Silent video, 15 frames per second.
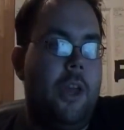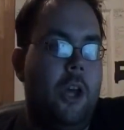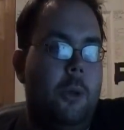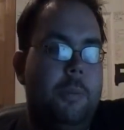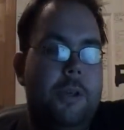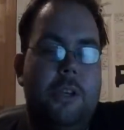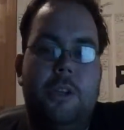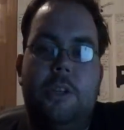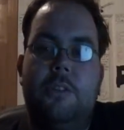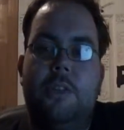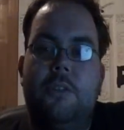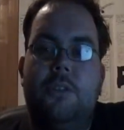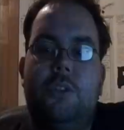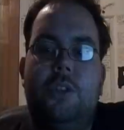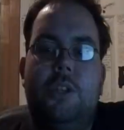the help he could have
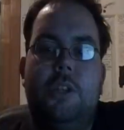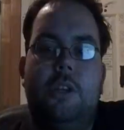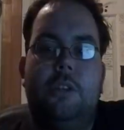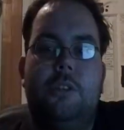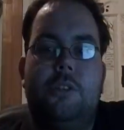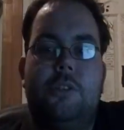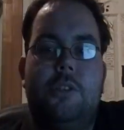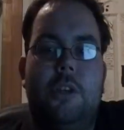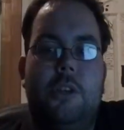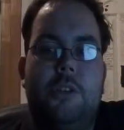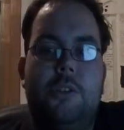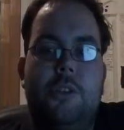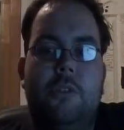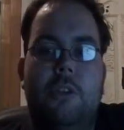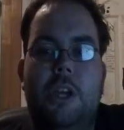given to the younger
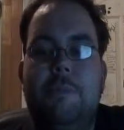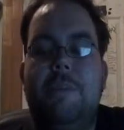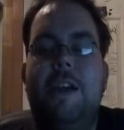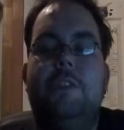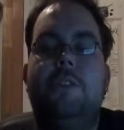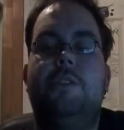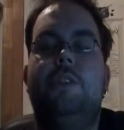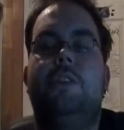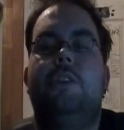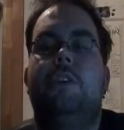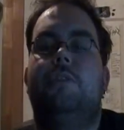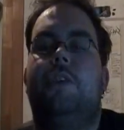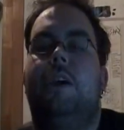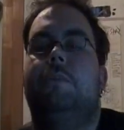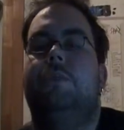stars, the great matches he could
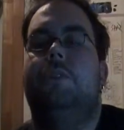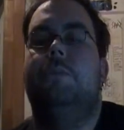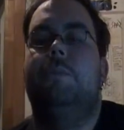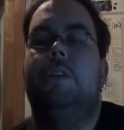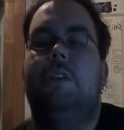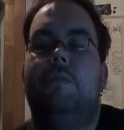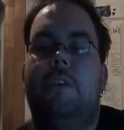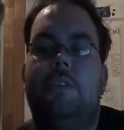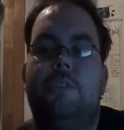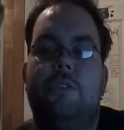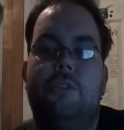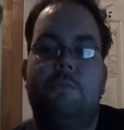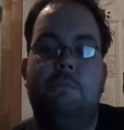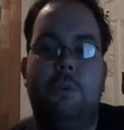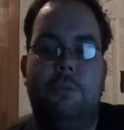have had with the main
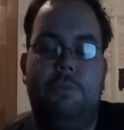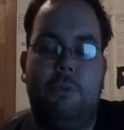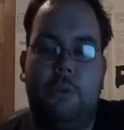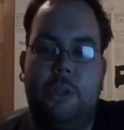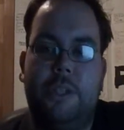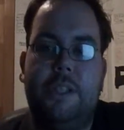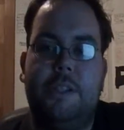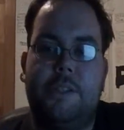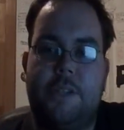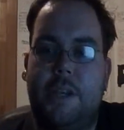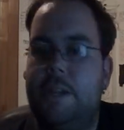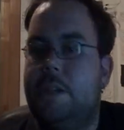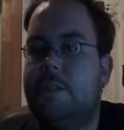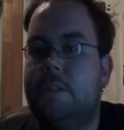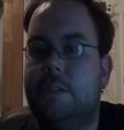eventers before he
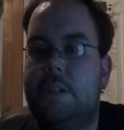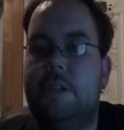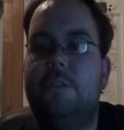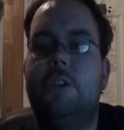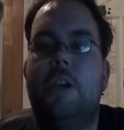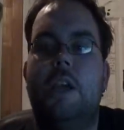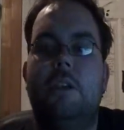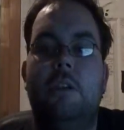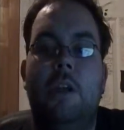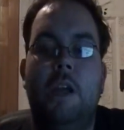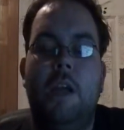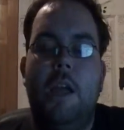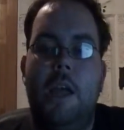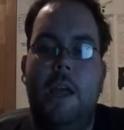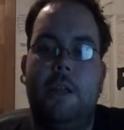decided to leave again
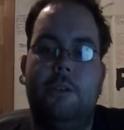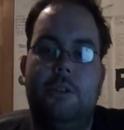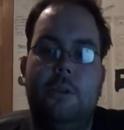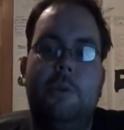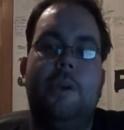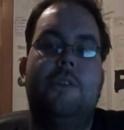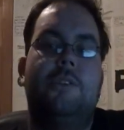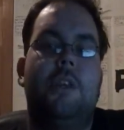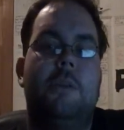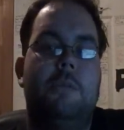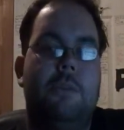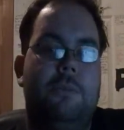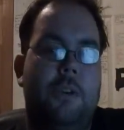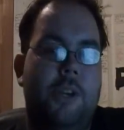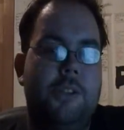and do his thing
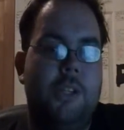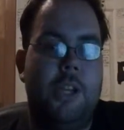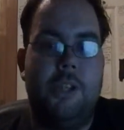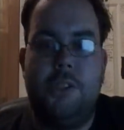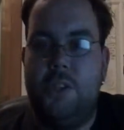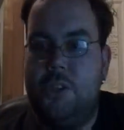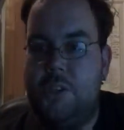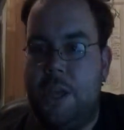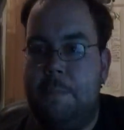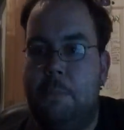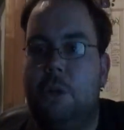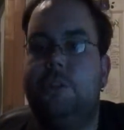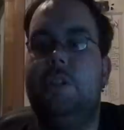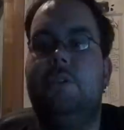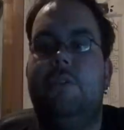with Fozzy because he is a
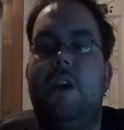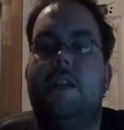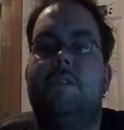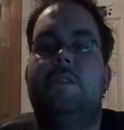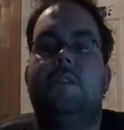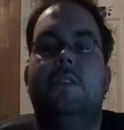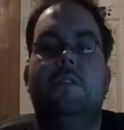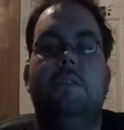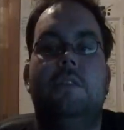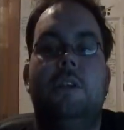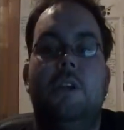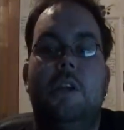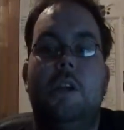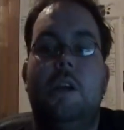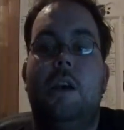multifaceted
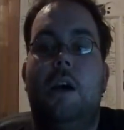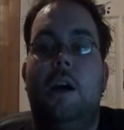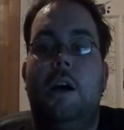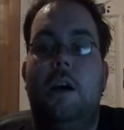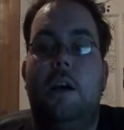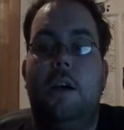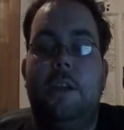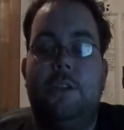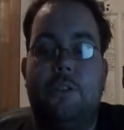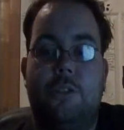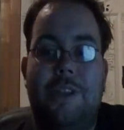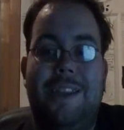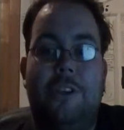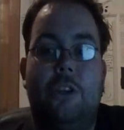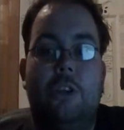uh,
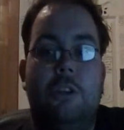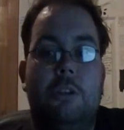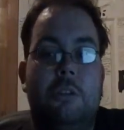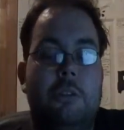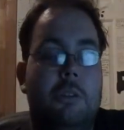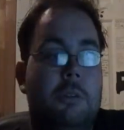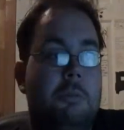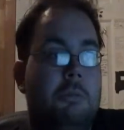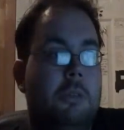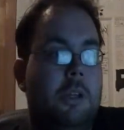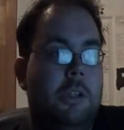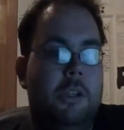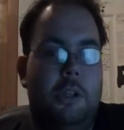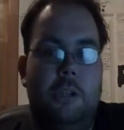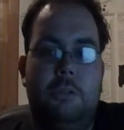entertainer,
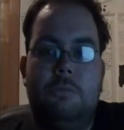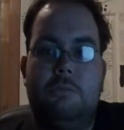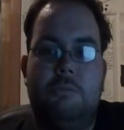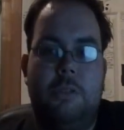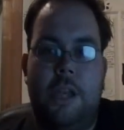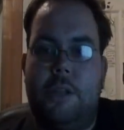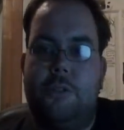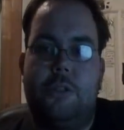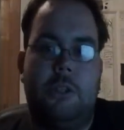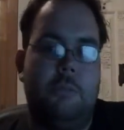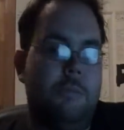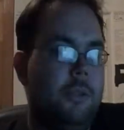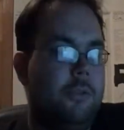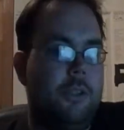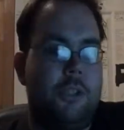you know, dancer,
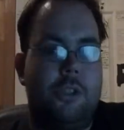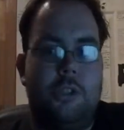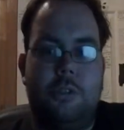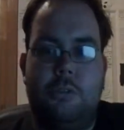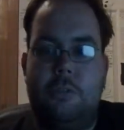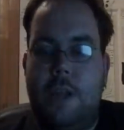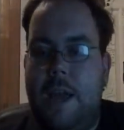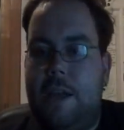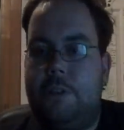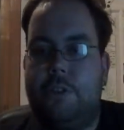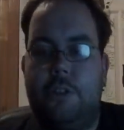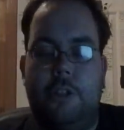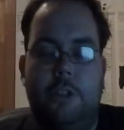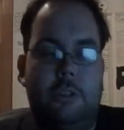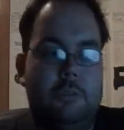musician,
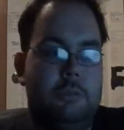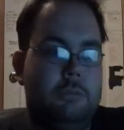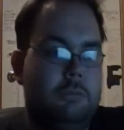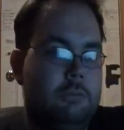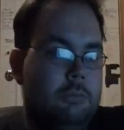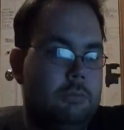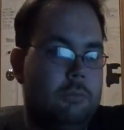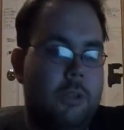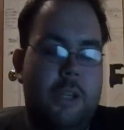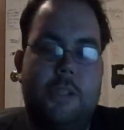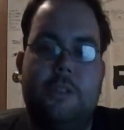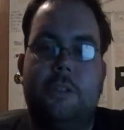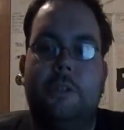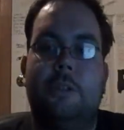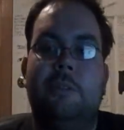actor,
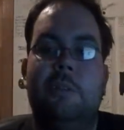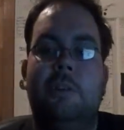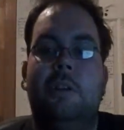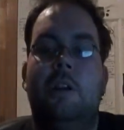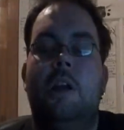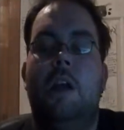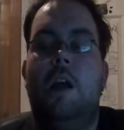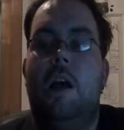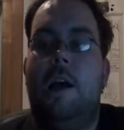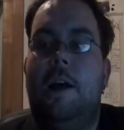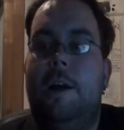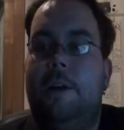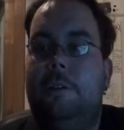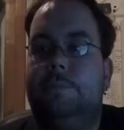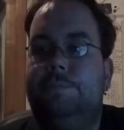wrestler.
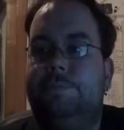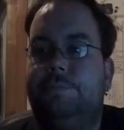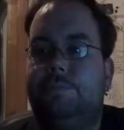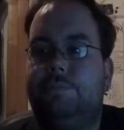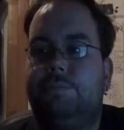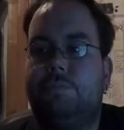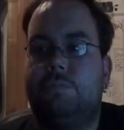Um,